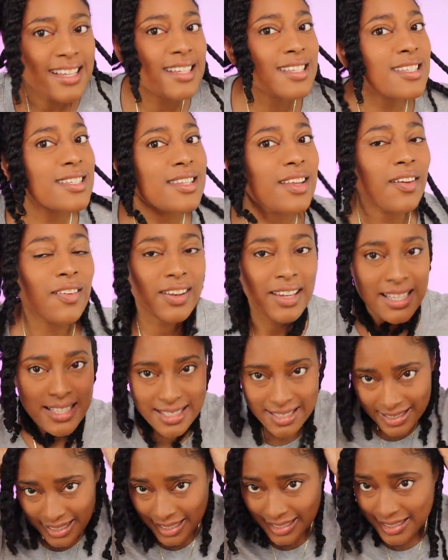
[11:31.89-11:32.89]
So
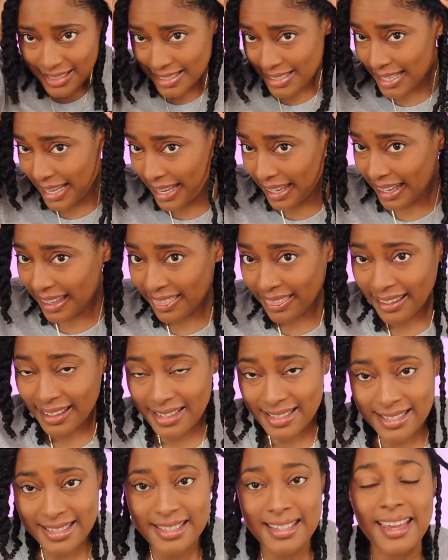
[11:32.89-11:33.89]
let's get to taking
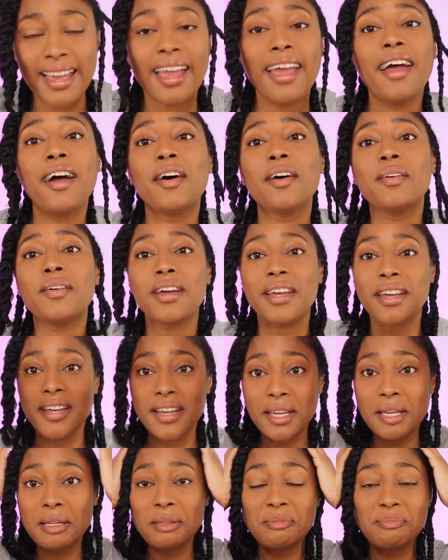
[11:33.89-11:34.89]
these down
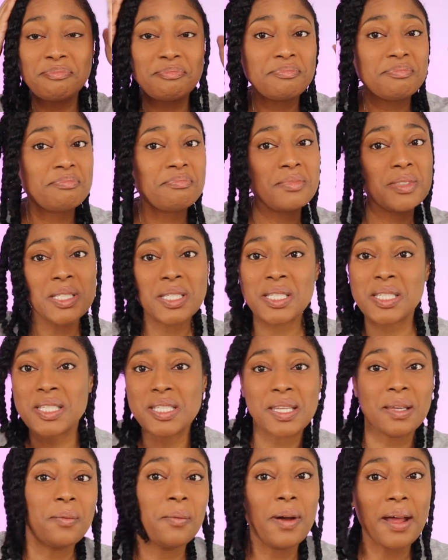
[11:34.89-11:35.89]
and
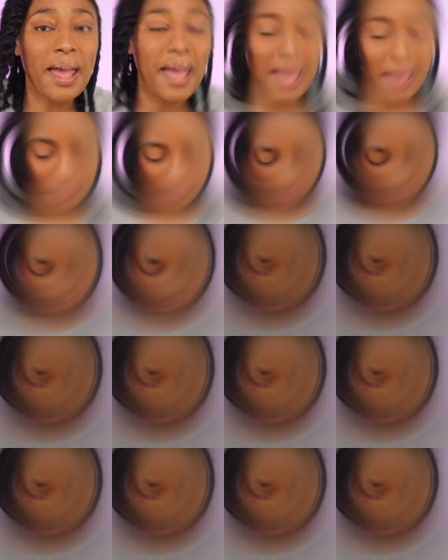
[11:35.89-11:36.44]
see what happens.